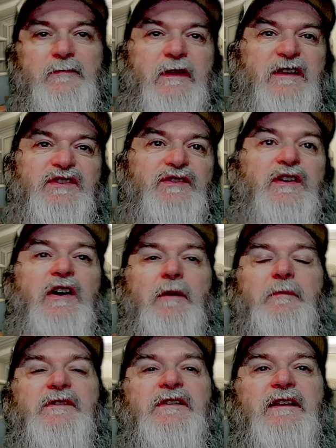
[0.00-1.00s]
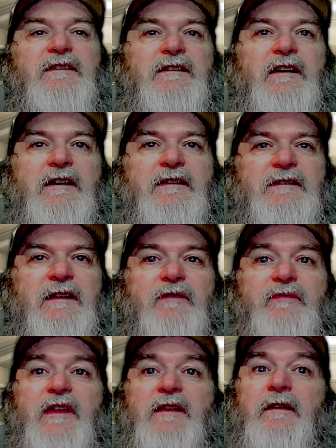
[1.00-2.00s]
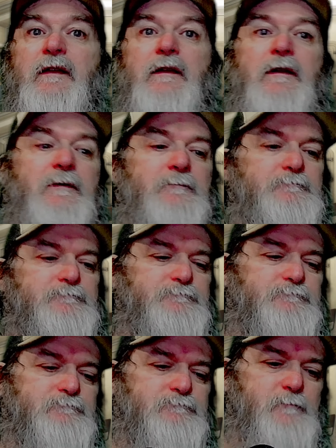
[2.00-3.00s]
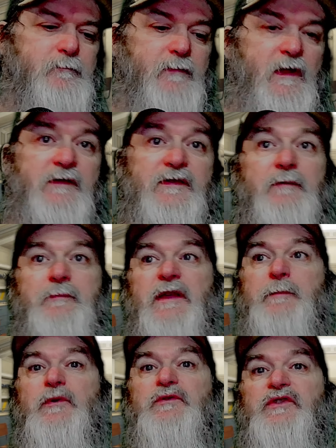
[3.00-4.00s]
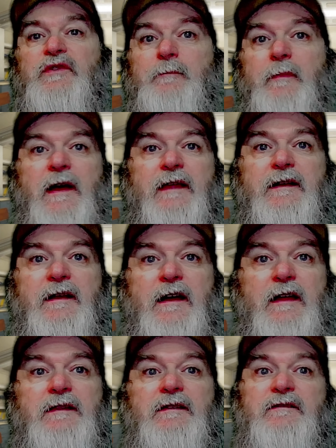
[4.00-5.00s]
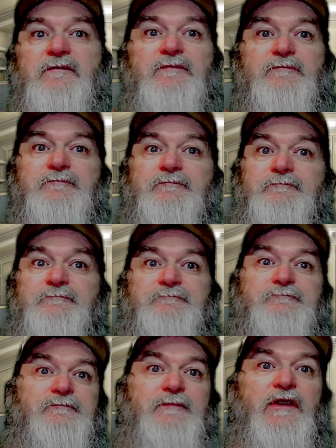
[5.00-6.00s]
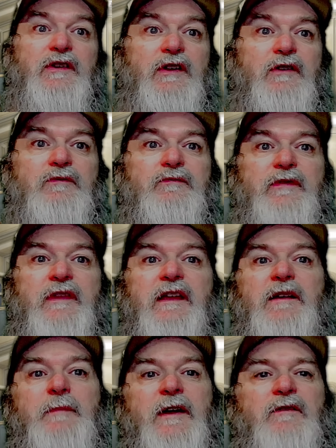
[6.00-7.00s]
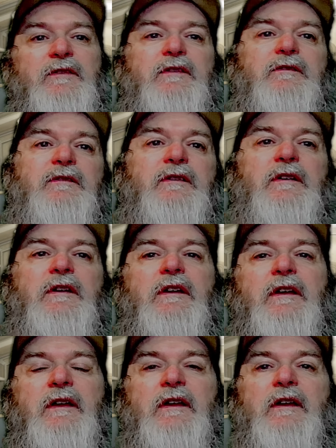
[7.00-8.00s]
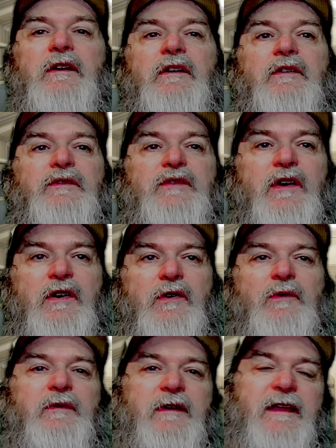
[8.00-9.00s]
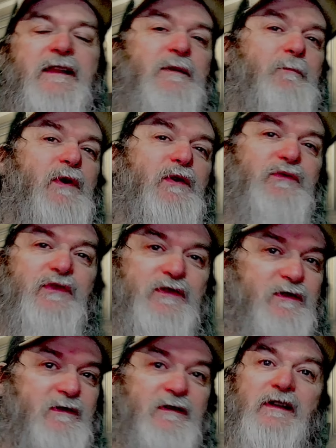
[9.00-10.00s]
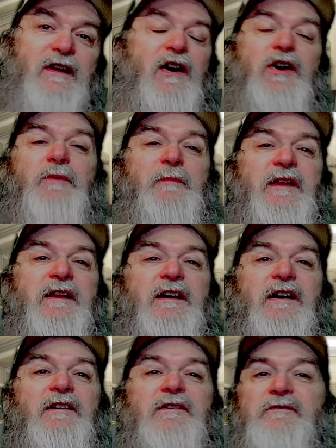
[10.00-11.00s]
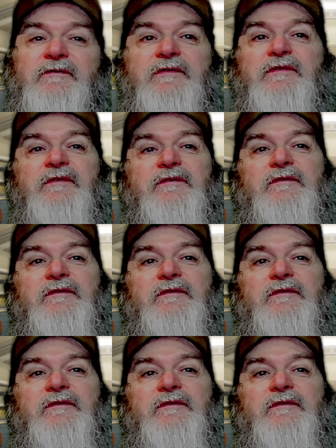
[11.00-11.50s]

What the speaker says: Just common sense kind of stuff that some people just might not, you know, think about. So, in the most common of